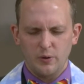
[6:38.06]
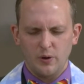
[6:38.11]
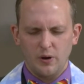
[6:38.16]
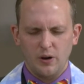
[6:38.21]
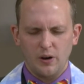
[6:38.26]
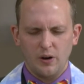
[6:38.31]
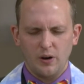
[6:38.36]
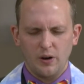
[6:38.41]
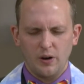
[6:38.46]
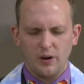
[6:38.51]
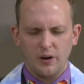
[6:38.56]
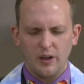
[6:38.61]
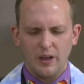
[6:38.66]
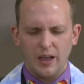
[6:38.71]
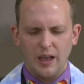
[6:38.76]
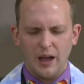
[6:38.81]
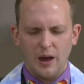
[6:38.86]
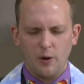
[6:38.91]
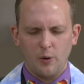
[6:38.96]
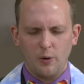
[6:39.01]
for you are
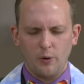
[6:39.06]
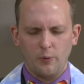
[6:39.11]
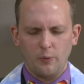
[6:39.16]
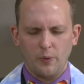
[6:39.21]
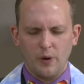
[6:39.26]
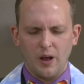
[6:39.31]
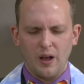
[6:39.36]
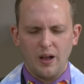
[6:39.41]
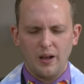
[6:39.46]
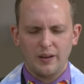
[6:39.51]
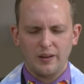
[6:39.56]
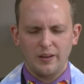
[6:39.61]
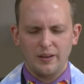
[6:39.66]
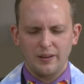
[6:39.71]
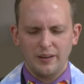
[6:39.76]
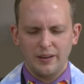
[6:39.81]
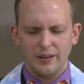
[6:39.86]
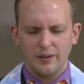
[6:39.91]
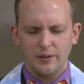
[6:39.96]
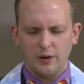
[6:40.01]
our
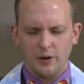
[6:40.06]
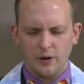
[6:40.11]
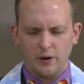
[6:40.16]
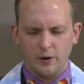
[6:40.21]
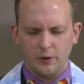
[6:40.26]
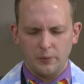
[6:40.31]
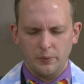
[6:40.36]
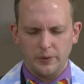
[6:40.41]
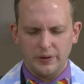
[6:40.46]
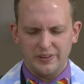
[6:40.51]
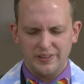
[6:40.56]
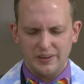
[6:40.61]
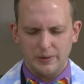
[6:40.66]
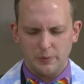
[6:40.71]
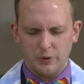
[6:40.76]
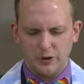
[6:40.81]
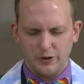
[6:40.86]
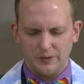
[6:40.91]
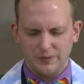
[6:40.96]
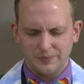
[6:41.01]
rock and our
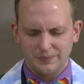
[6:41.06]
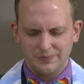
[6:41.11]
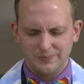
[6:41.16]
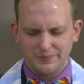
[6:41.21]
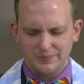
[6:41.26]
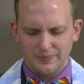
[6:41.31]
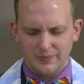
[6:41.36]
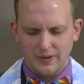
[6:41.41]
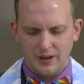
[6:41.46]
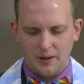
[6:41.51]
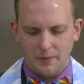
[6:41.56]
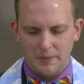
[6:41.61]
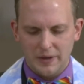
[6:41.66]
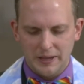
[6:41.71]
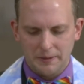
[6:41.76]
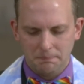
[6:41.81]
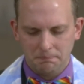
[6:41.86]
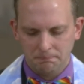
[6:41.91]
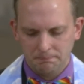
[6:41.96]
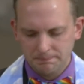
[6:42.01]
redeemer.
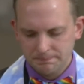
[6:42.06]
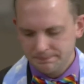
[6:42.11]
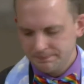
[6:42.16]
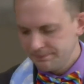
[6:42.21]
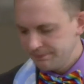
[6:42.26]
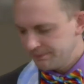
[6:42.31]
Amen.